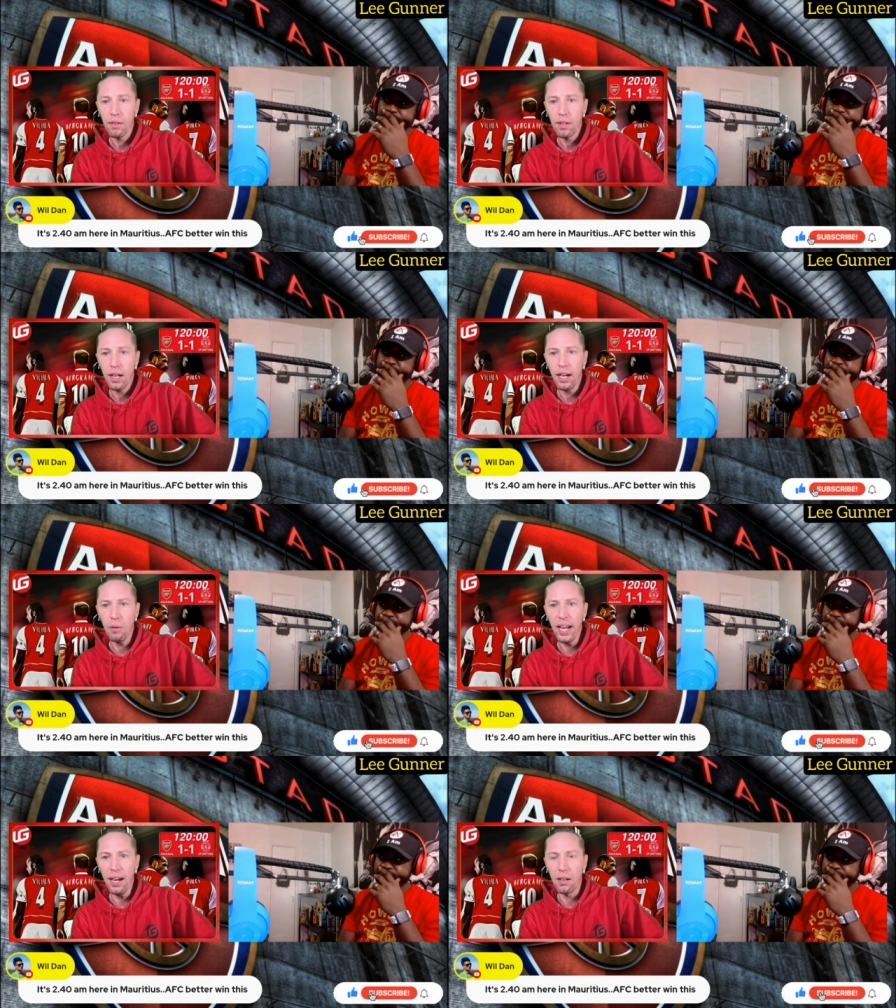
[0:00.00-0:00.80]
How are we
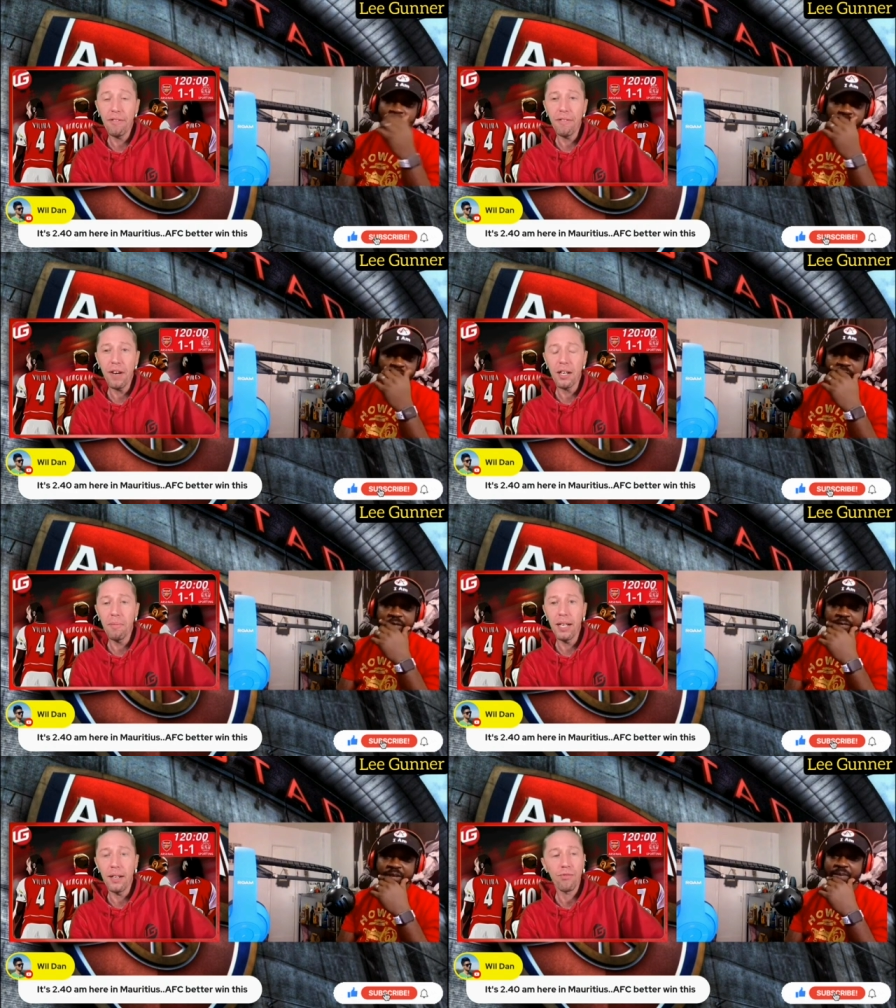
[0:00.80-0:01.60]
out? five
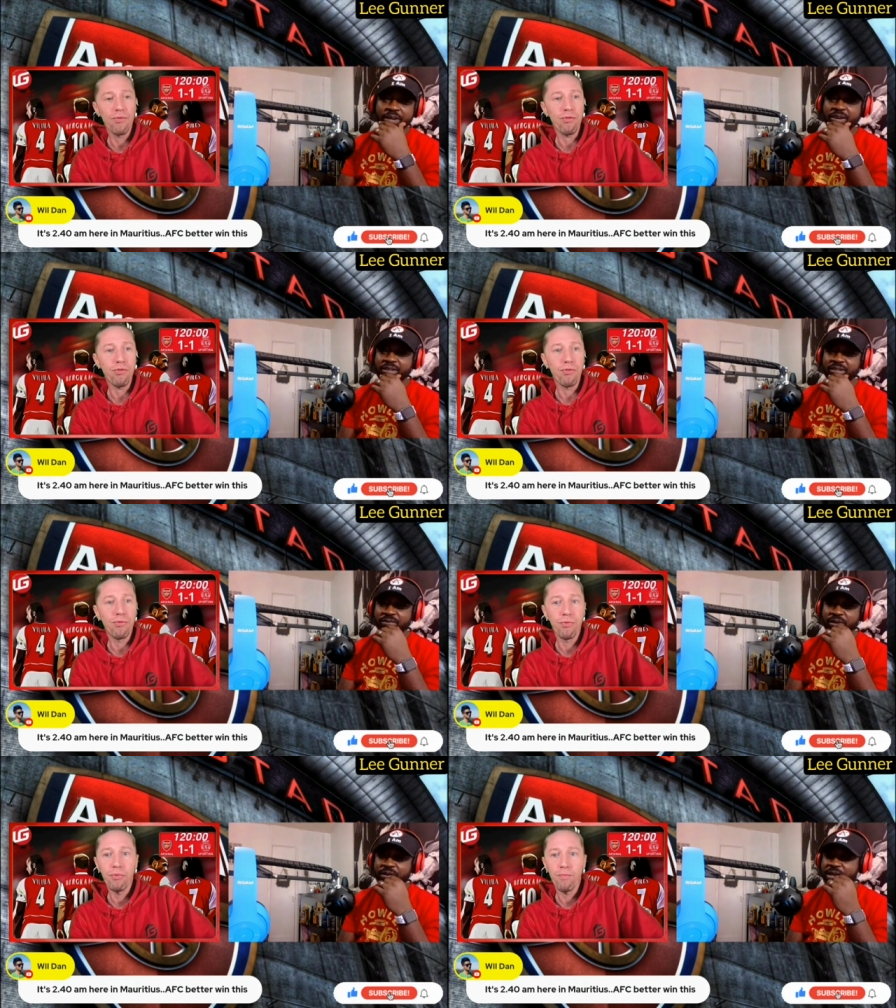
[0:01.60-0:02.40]
of the penalties.
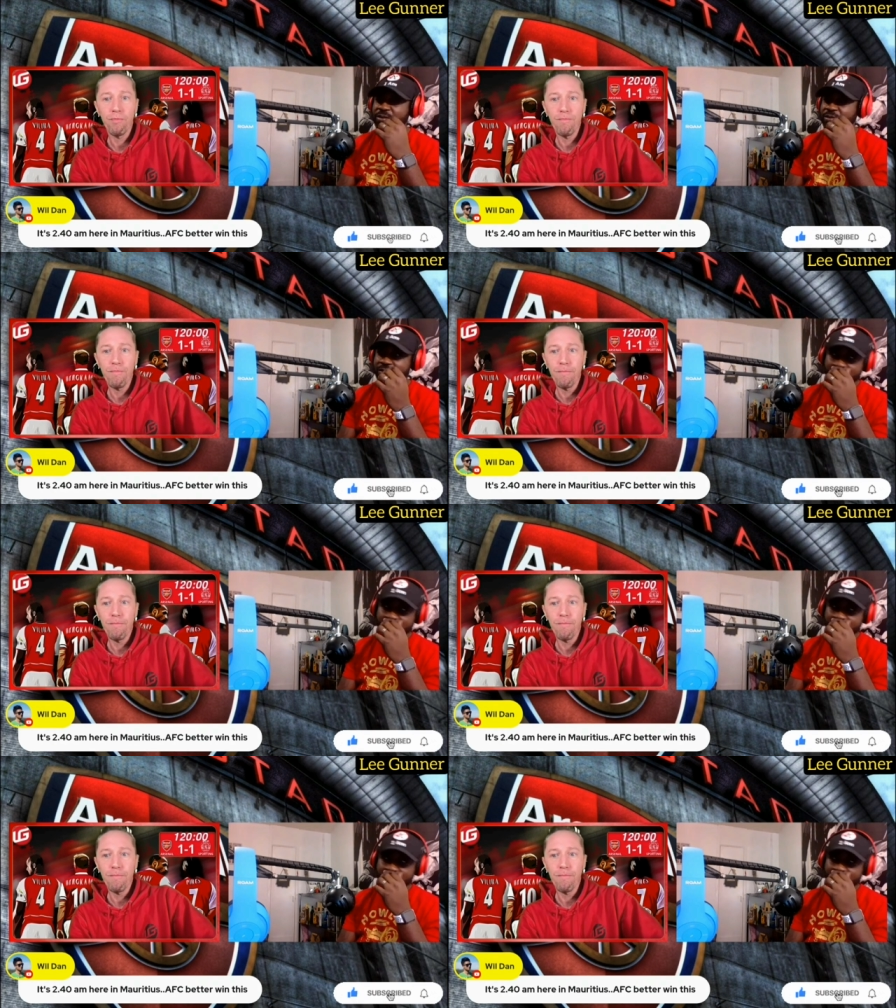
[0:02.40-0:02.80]
We're out.